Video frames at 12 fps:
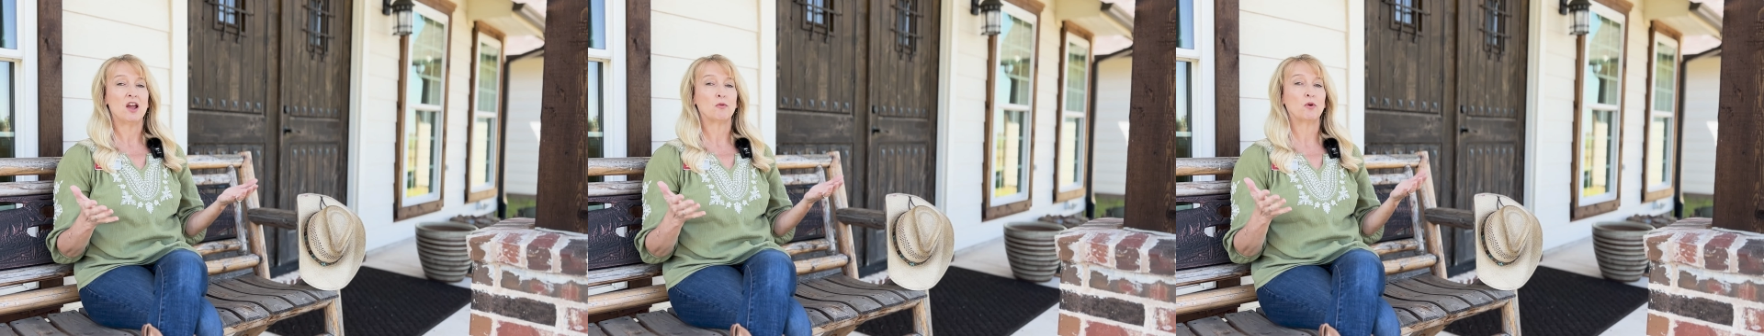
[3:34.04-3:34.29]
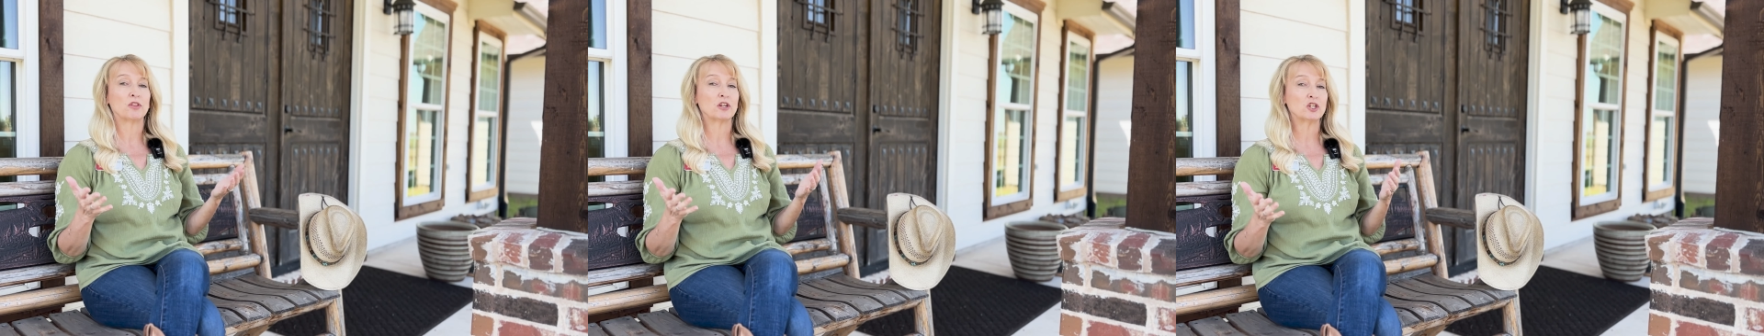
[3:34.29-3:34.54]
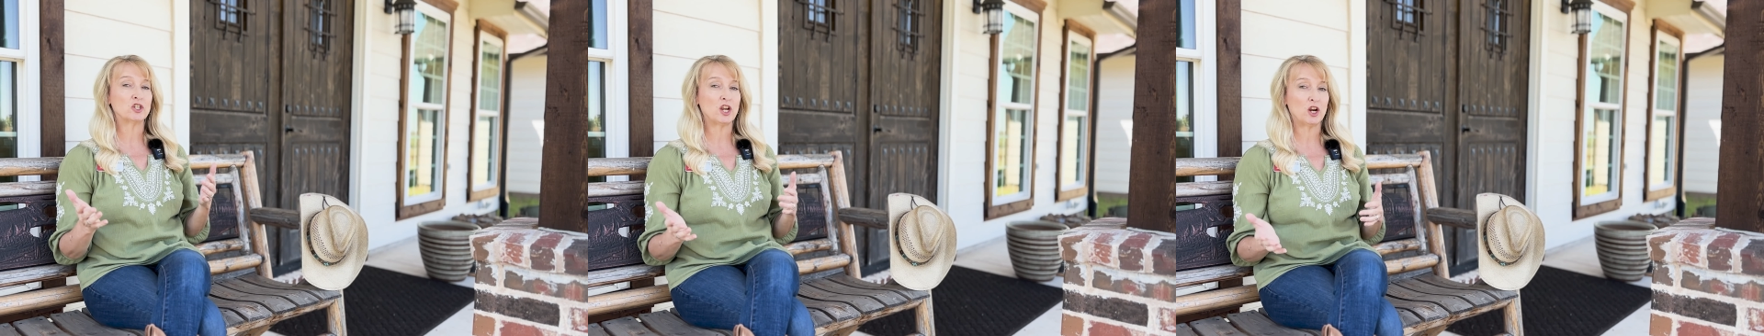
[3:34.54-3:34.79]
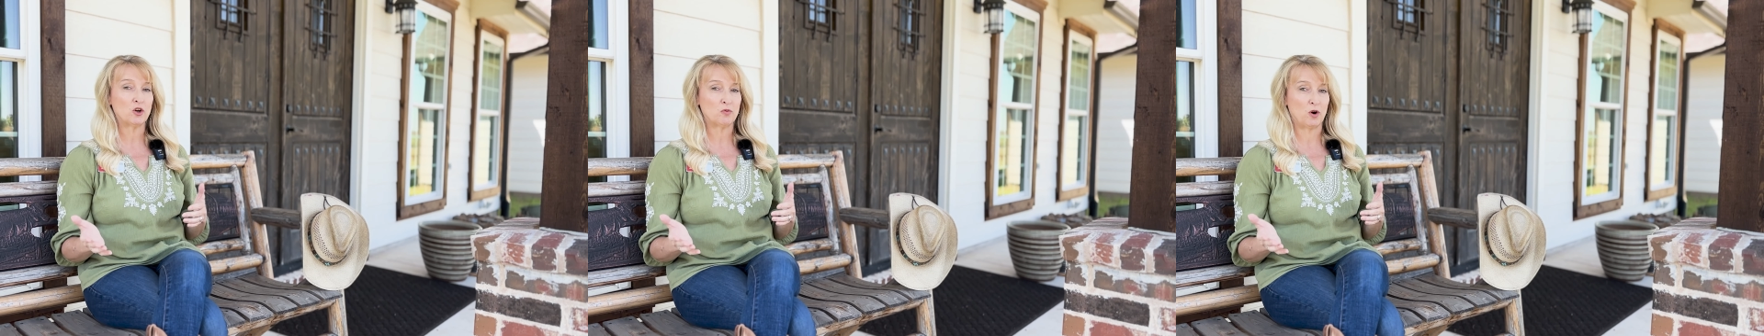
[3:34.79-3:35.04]
with a
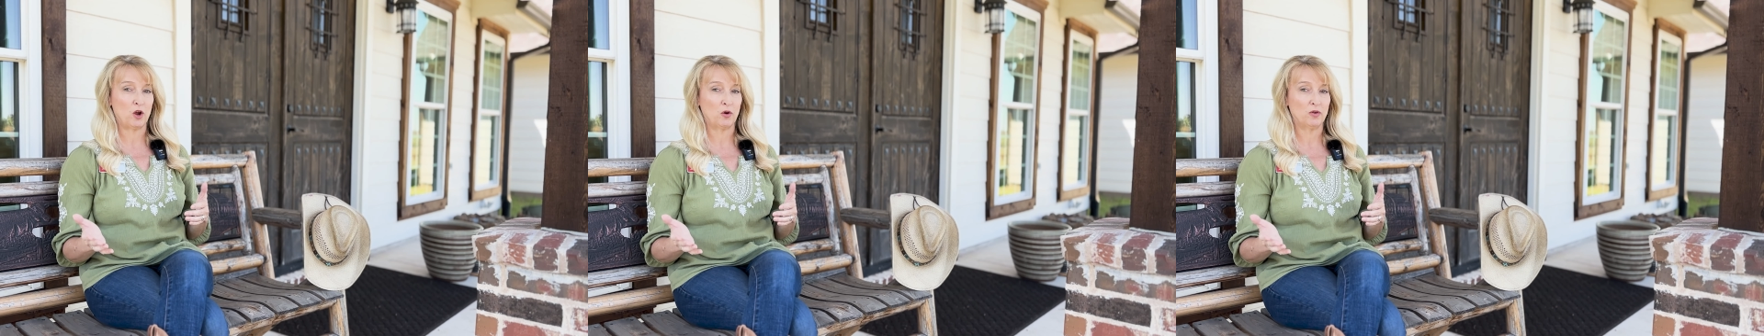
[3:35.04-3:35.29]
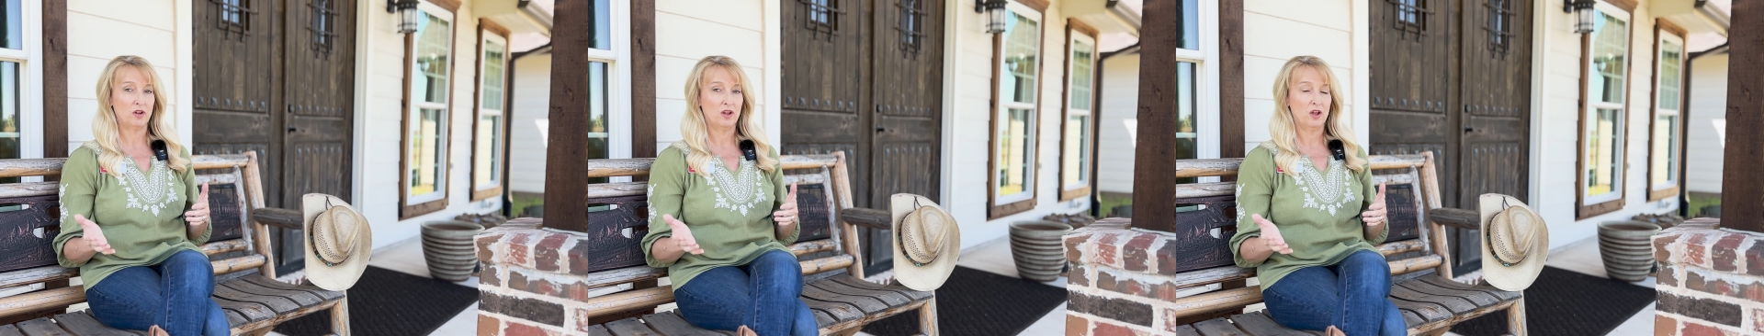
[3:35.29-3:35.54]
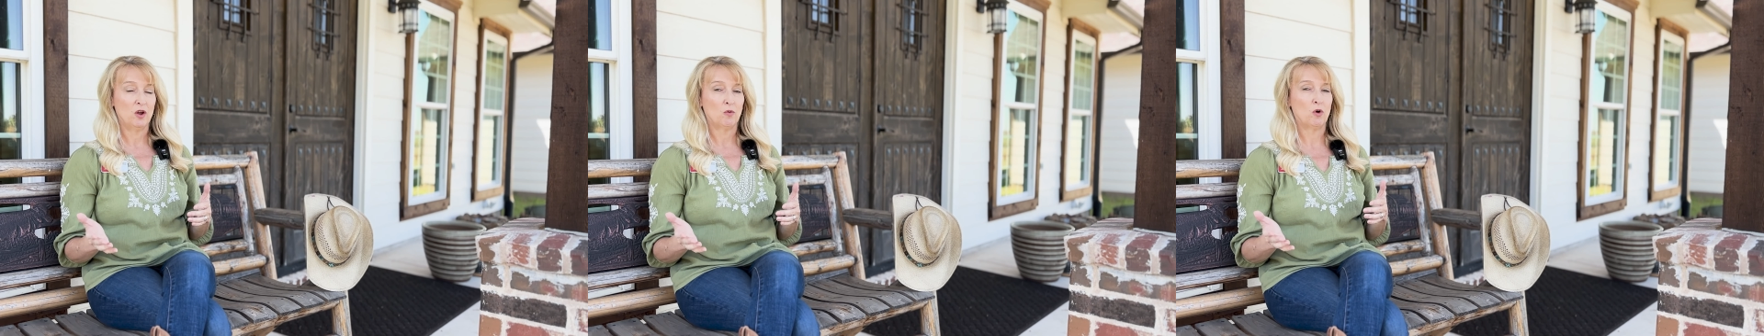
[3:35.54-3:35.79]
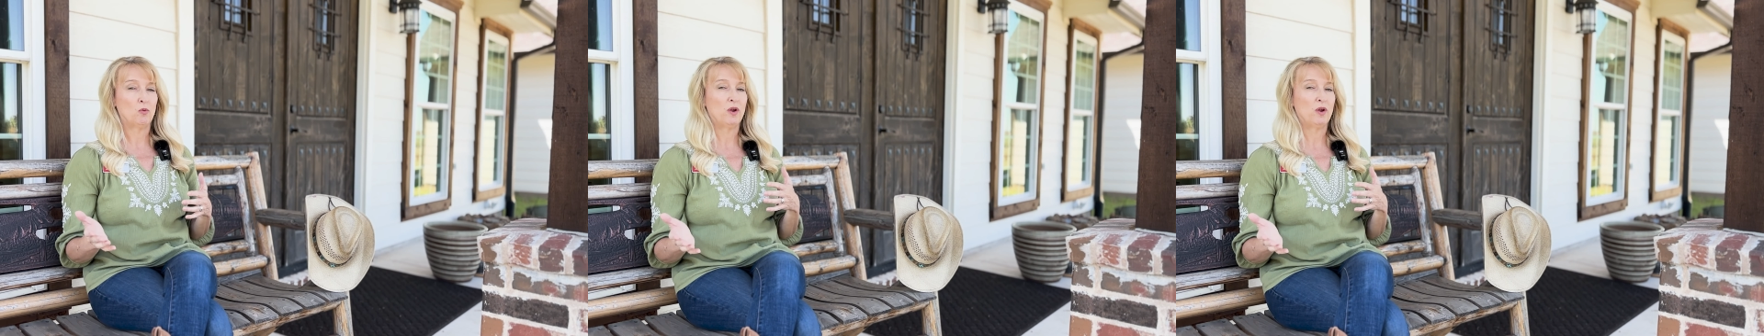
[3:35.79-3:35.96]
shared road. Well,